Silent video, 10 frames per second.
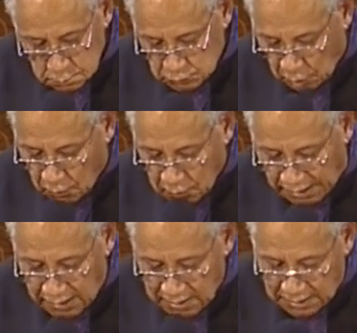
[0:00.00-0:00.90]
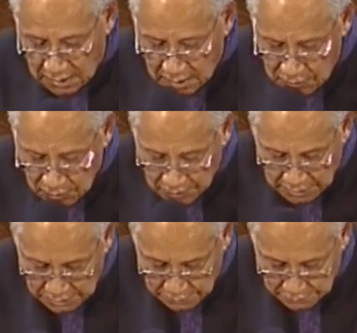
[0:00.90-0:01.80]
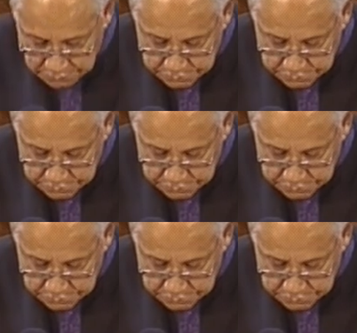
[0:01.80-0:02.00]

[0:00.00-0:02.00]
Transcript: Don't let it get in your head.